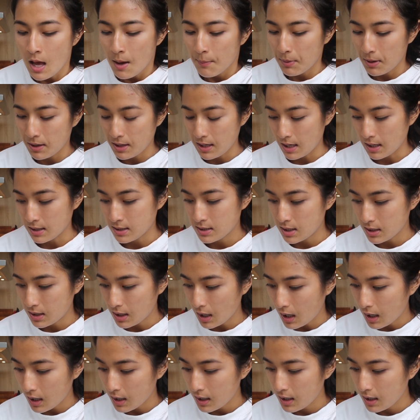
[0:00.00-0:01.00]
But yeah, the
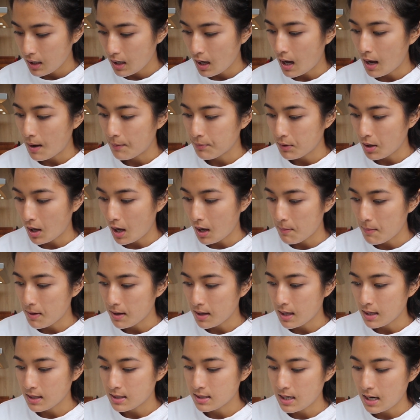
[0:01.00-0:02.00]
tare that I'm
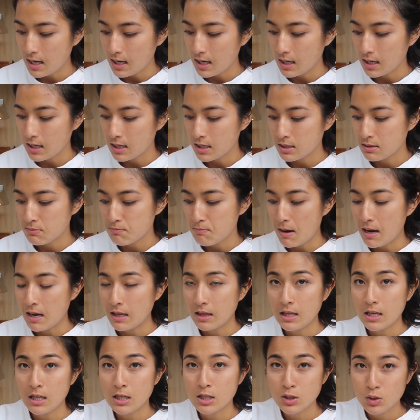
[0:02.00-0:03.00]
making today is
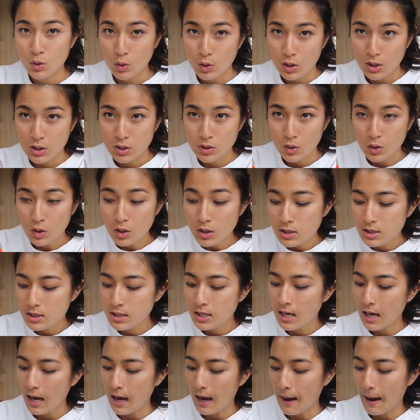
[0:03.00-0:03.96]
mainly soya sauce,